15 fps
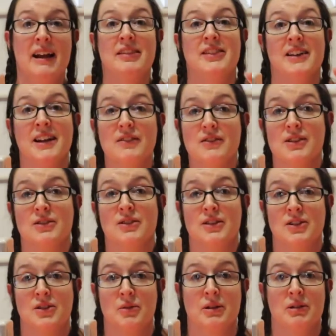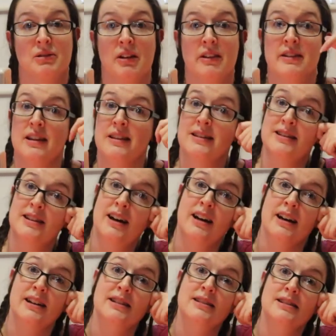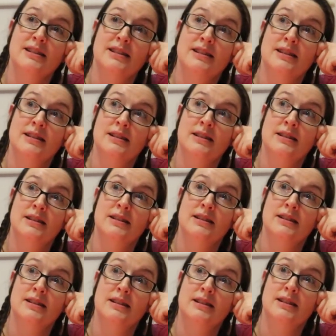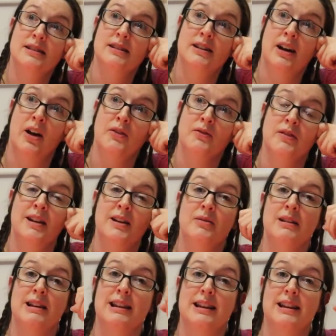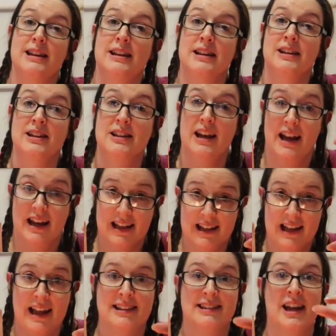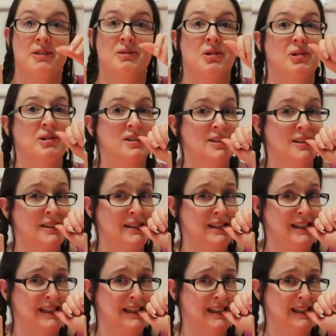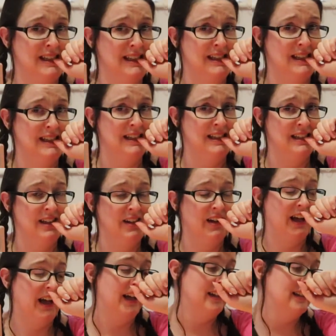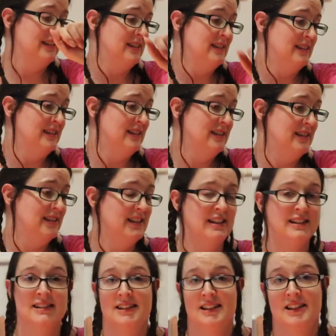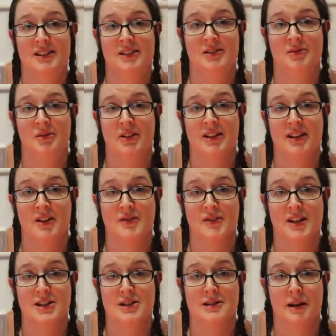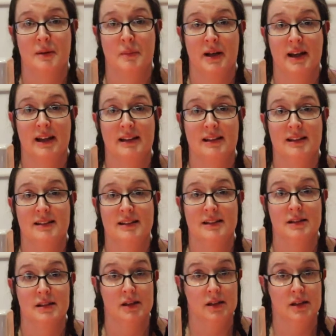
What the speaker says: Then I've just got to do it all on the other side. Hopefully with less errors. Okay, I'll see you once I've finished unpicking this.